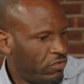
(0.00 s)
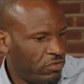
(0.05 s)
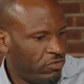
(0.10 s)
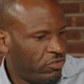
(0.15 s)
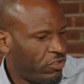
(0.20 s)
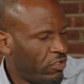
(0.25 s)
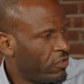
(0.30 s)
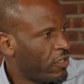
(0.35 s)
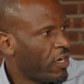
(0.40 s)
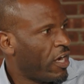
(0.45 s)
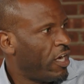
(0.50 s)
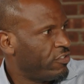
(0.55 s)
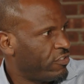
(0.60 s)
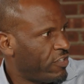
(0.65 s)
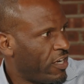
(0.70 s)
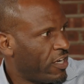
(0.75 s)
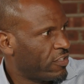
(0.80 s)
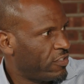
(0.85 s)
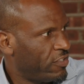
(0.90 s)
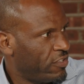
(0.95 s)
general
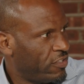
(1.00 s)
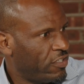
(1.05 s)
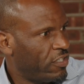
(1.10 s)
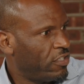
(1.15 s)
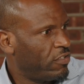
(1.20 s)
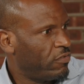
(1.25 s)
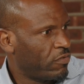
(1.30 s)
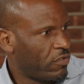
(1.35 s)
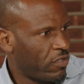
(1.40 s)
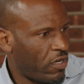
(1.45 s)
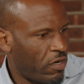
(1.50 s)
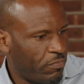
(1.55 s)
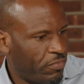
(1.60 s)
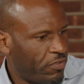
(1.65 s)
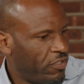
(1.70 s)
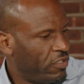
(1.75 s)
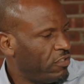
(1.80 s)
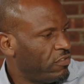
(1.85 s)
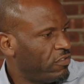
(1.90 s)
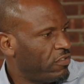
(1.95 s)
contracting and
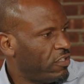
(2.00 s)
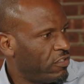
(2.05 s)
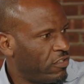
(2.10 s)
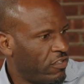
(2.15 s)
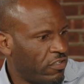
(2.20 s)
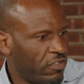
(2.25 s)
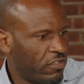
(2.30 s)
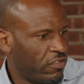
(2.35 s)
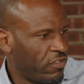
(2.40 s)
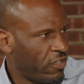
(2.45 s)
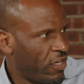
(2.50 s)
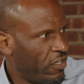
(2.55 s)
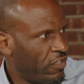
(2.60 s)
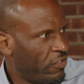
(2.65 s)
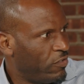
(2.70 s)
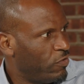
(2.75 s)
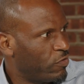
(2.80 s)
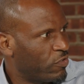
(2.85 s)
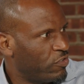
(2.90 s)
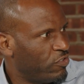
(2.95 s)
companies, and you're
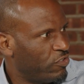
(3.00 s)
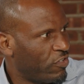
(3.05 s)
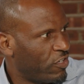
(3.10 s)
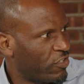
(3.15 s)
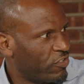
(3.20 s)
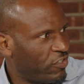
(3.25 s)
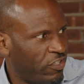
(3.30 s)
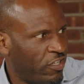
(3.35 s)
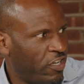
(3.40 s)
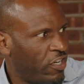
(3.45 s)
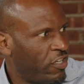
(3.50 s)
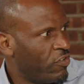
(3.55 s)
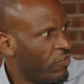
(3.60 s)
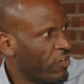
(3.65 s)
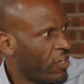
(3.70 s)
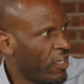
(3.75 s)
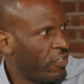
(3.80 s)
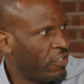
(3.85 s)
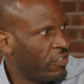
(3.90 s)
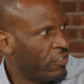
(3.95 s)
getting new construction, and you're
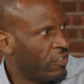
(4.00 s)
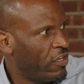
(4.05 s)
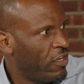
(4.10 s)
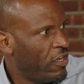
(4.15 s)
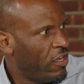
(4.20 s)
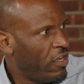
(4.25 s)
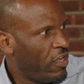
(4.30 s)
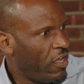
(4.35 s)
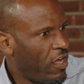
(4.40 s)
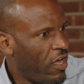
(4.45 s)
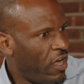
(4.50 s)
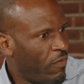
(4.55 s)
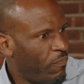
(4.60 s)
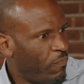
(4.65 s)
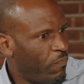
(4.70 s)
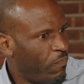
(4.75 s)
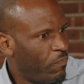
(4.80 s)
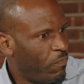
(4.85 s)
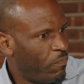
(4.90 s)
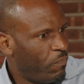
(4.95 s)
getting
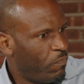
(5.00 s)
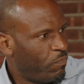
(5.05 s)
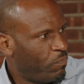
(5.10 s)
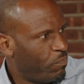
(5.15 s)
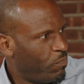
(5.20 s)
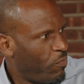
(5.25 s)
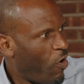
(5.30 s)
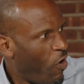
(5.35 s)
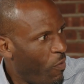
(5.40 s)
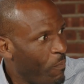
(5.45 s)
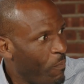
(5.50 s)
um, home